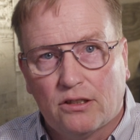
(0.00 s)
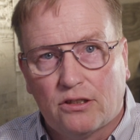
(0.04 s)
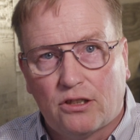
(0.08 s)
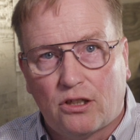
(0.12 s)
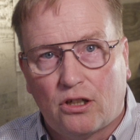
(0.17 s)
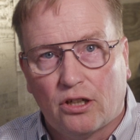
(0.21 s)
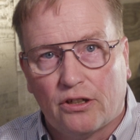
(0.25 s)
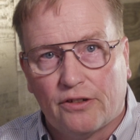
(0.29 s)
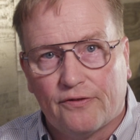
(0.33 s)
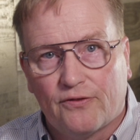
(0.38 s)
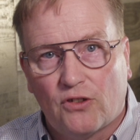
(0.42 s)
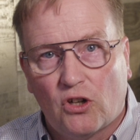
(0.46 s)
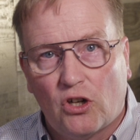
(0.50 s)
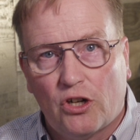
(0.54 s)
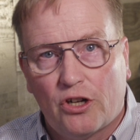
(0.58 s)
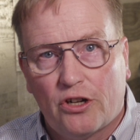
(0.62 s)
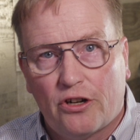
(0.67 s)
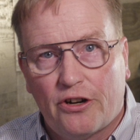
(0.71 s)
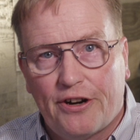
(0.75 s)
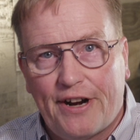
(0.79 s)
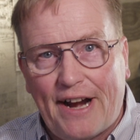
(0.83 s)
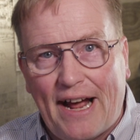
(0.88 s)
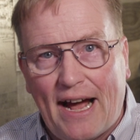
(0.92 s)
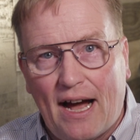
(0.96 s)

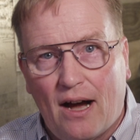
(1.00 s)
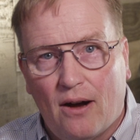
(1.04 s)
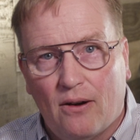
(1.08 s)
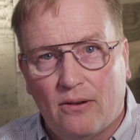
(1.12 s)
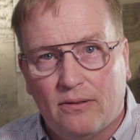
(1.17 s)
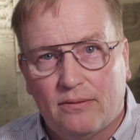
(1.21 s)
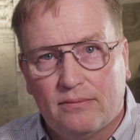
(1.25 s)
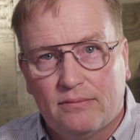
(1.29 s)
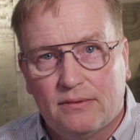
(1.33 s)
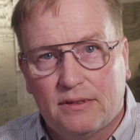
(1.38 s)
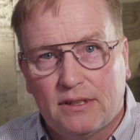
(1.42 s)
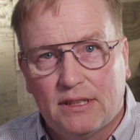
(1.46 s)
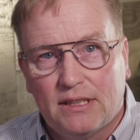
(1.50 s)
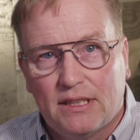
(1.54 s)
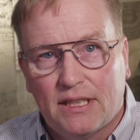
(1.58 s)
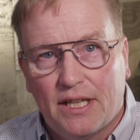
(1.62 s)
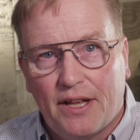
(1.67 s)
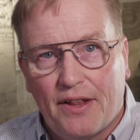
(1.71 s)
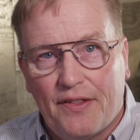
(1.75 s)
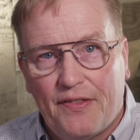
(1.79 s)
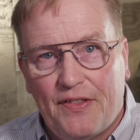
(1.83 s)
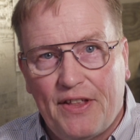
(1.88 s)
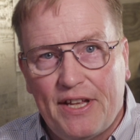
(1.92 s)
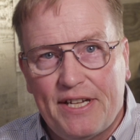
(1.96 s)
Converter Now.
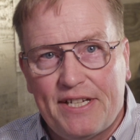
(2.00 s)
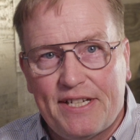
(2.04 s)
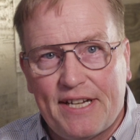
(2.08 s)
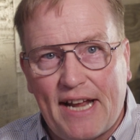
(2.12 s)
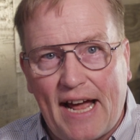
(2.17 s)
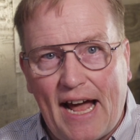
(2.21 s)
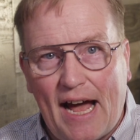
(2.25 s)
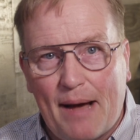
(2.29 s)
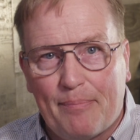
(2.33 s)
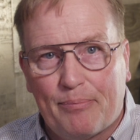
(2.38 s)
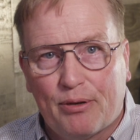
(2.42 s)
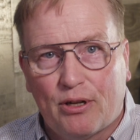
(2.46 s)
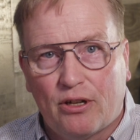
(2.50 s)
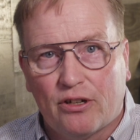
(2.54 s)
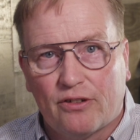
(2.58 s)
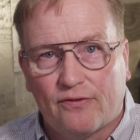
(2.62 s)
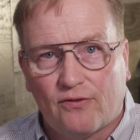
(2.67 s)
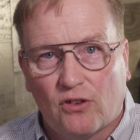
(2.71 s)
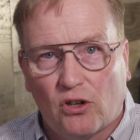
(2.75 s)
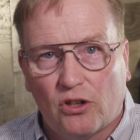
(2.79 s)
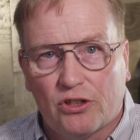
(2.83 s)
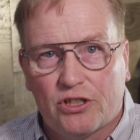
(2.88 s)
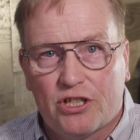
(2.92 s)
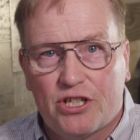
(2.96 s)
This app
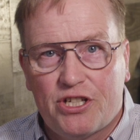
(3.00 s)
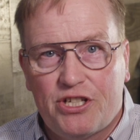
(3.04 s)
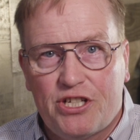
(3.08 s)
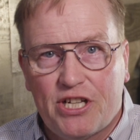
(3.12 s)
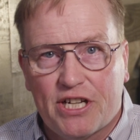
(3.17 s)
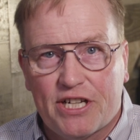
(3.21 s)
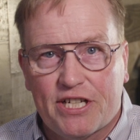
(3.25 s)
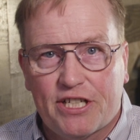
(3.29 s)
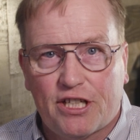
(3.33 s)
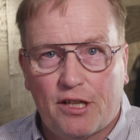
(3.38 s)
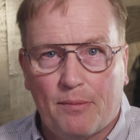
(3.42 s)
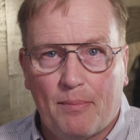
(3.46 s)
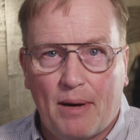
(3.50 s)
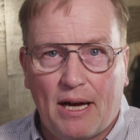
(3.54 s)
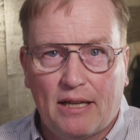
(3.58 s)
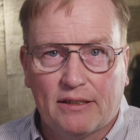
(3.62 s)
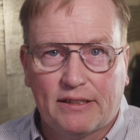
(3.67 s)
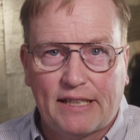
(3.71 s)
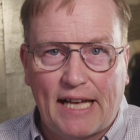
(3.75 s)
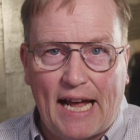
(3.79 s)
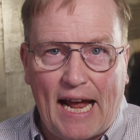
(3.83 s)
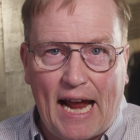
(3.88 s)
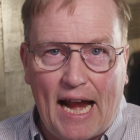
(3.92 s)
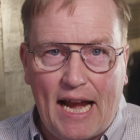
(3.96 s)
converts just
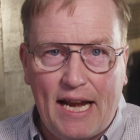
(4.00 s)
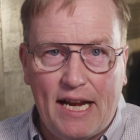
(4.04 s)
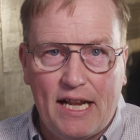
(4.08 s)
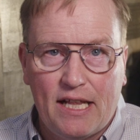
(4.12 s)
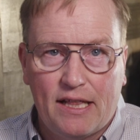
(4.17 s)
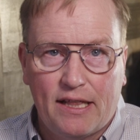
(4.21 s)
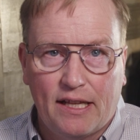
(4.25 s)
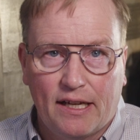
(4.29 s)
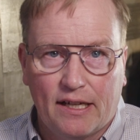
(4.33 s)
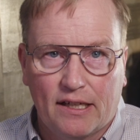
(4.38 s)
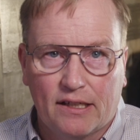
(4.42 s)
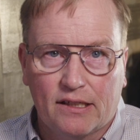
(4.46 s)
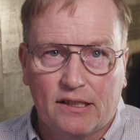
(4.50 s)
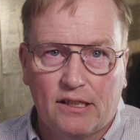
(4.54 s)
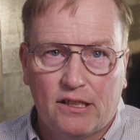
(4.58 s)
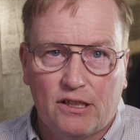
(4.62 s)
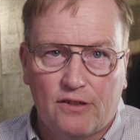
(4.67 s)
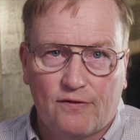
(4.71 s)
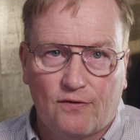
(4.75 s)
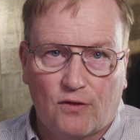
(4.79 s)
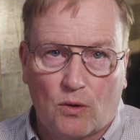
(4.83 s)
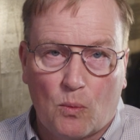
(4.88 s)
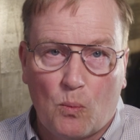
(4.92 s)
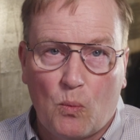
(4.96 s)
about anything
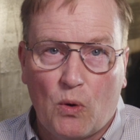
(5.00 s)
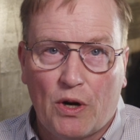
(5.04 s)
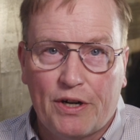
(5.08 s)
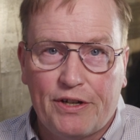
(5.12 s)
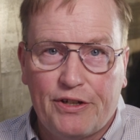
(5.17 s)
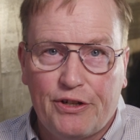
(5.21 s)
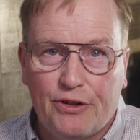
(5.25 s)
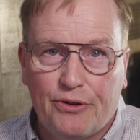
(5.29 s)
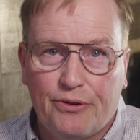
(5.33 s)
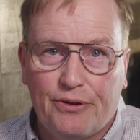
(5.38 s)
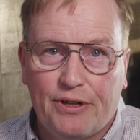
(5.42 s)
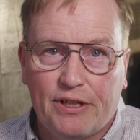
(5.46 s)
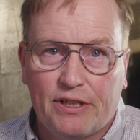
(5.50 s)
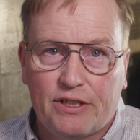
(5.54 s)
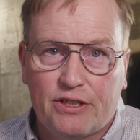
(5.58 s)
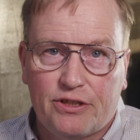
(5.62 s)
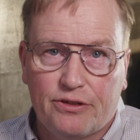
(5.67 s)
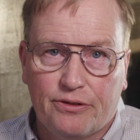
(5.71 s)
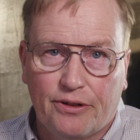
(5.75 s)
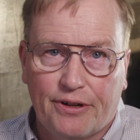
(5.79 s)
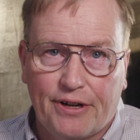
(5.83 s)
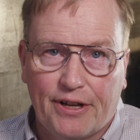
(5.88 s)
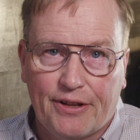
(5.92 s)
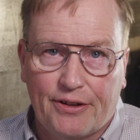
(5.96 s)
from one unit
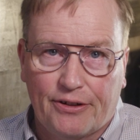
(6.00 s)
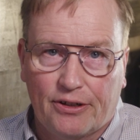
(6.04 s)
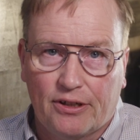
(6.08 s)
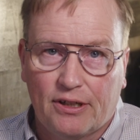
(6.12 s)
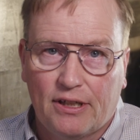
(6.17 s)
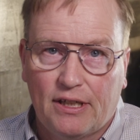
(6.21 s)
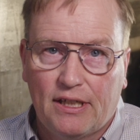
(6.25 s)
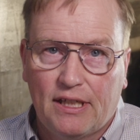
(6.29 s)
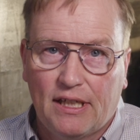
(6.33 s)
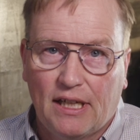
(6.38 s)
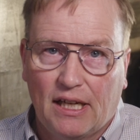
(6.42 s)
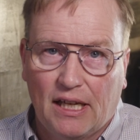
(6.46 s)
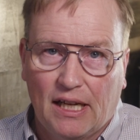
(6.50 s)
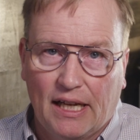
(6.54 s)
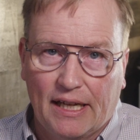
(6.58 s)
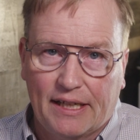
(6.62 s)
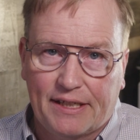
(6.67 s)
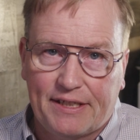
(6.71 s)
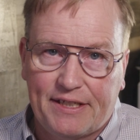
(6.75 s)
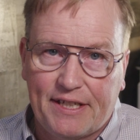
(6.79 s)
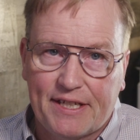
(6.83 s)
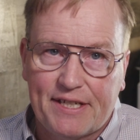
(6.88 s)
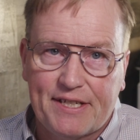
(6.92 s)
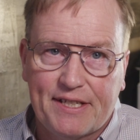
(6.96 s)
to another,
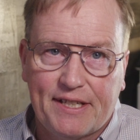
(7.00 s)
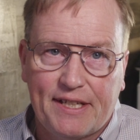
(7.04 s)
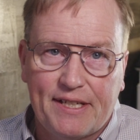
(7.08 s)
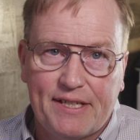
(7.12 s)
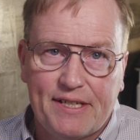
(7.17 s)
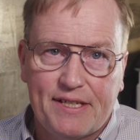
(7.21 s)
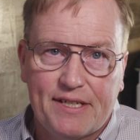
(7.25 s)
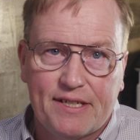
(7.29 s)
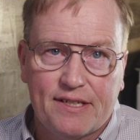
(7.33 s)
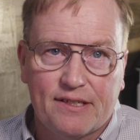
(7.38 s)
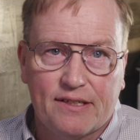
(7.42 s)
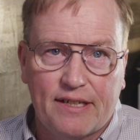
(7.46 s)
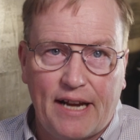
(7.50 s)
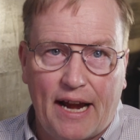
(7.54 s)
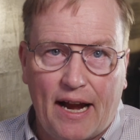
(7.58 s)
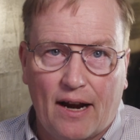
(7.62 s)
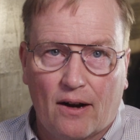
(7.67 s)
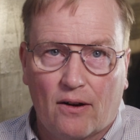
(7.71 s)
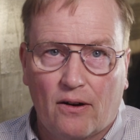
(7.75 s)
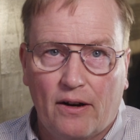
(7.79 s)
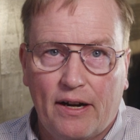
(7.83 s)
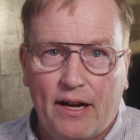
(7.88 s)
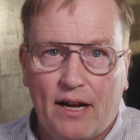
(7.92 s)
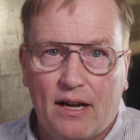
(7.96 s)
like distance,
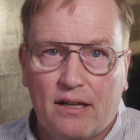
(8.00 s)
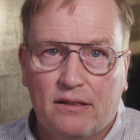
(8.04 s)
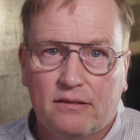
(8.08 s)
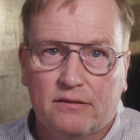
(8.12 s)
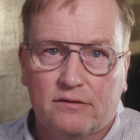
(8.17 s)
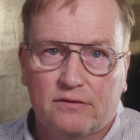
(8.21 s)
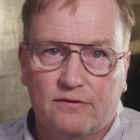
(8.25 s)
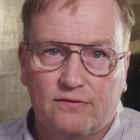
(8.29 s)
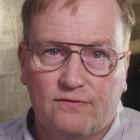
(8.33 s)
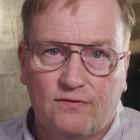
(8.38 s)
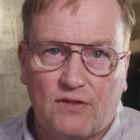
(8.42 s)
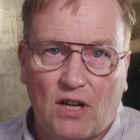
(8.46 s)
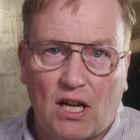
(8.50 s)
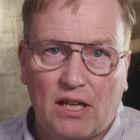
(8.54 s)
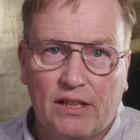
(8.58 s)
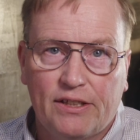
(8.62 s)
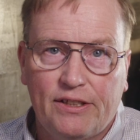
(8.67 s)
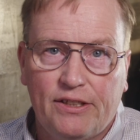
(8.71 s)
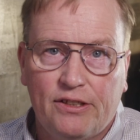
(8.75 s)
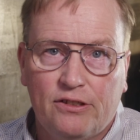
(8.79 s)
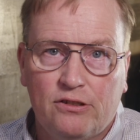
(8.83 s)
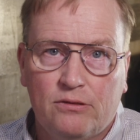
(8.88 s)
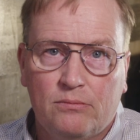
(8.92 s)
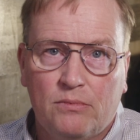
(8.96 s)
area,
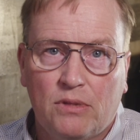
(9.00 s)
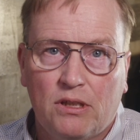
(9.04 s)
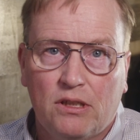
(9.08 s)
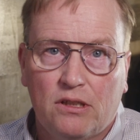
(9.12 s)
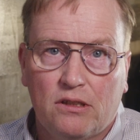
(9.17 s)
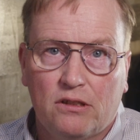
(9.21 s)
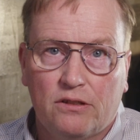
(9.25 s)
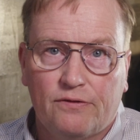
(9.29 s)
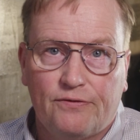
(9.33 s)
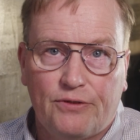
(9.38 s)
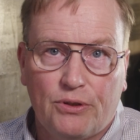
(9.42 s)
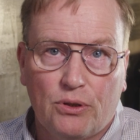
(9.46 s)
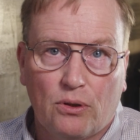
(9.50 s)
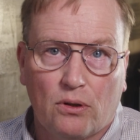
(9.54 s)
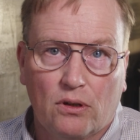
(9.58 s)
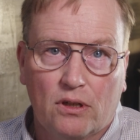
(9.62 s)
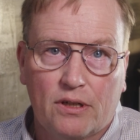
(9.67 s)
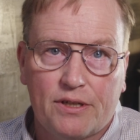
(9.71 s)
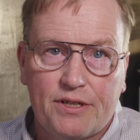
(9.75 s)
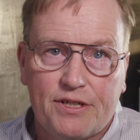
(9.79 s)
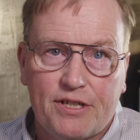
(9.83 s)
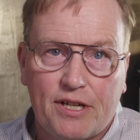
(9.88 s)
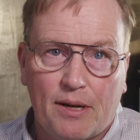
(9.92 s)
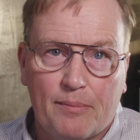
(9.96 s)
volume, fuel
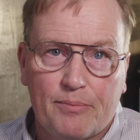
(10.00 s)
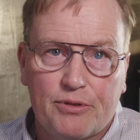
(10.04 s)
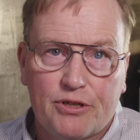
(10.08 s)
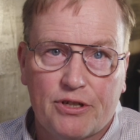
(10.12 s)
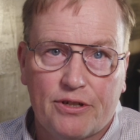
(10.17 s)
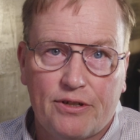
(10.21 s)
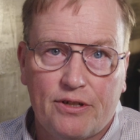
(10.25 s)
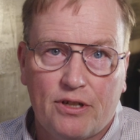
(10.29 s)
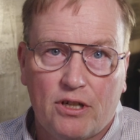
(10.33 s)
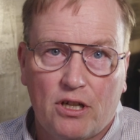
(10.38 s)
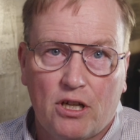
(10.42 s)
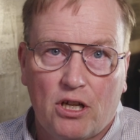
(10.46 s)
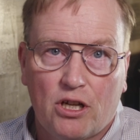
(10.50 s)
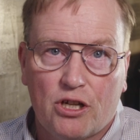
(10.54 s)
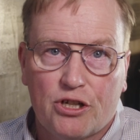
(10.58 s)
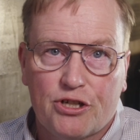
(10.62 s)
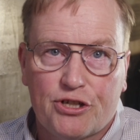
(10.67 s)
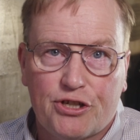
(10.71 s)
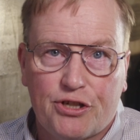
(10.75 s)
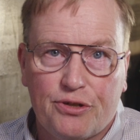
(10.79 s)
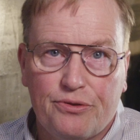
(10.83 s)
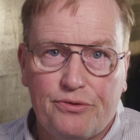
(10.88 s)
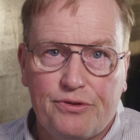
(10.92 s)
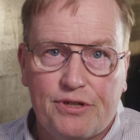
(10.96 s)
consumption,
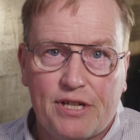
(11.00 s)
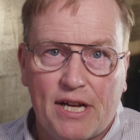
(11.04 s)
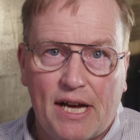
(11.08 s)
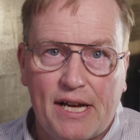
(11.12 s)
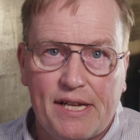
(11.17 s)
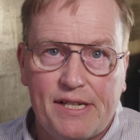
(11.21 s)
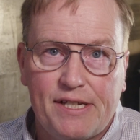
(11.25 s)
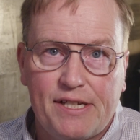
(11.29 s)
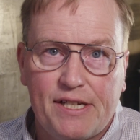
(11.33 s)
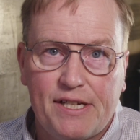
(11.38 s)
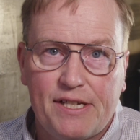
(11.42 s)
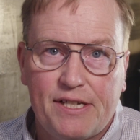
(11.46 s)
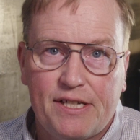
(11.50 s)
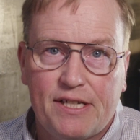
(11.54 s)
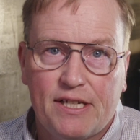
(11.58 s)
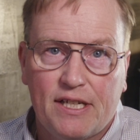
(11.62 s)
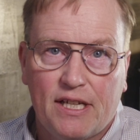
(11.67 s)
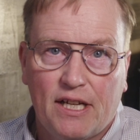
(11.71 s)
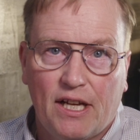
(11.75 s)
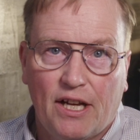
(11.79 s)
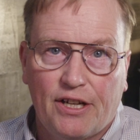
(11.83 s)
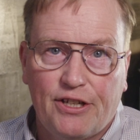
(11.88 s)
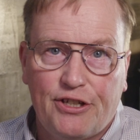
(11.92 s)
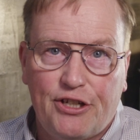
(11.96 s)
shoe sizes,
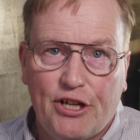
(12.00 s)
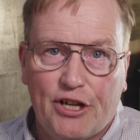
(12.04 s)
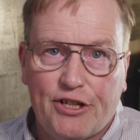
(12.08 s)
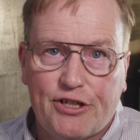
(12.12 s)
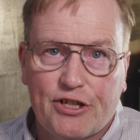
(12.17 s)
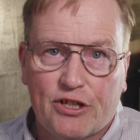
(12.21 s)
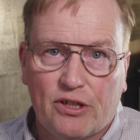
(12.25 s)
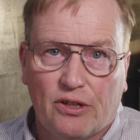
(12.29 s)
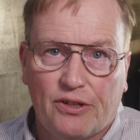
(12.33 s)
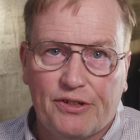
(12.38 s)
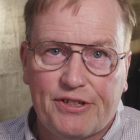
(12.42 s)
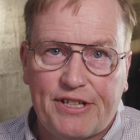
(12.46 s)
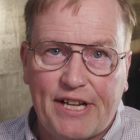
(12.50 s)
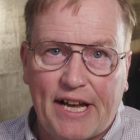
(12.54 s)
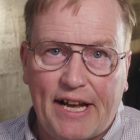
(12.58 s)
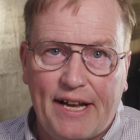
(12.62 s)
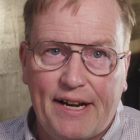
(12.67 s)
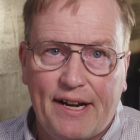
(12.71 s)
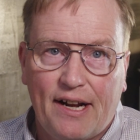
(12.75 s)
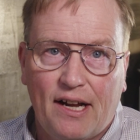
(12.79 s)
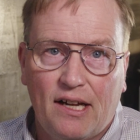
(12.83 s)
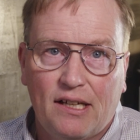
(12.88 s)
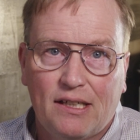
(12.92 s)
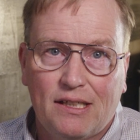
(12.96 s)
digital
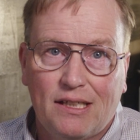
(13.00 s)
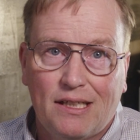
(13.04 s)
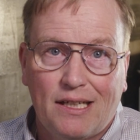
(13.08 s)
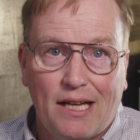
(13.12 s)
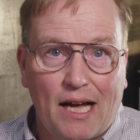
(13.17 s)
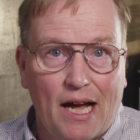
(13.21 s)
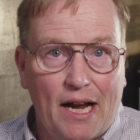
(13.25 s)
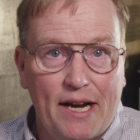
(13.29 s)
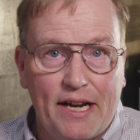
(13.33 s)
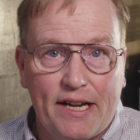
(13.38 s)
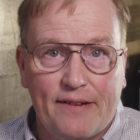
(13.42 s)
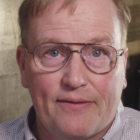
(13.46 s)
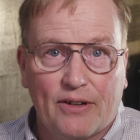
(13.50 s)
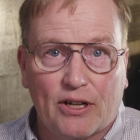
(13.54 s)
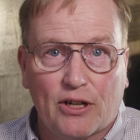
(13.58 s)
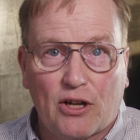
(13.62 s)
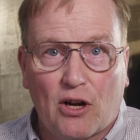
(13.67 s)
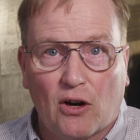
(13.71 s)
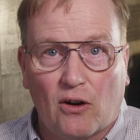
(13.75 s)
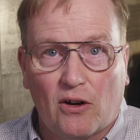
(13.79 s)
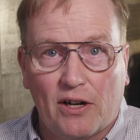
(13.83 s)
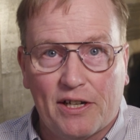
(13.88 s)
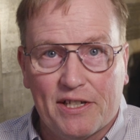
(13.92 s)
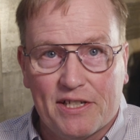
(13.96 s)
data, and even
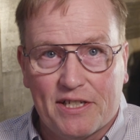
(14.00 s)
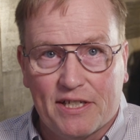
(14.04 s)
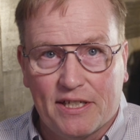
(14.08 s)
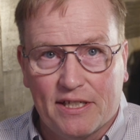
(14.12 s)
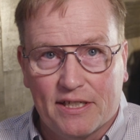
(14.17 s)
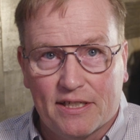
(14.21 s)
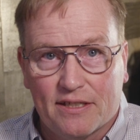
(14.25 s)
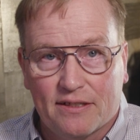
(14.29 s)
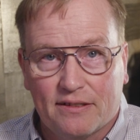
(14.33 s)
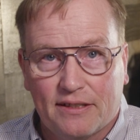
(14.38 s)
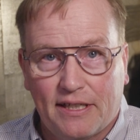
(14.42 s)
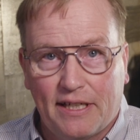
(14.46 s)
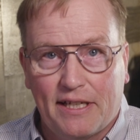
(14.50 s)
currencies.